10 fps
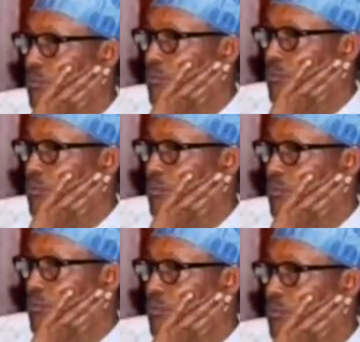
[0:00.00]
pushing
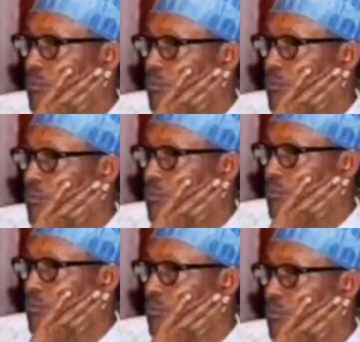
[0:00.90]
him or
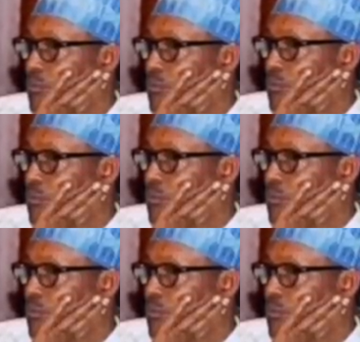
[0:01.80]
Wike.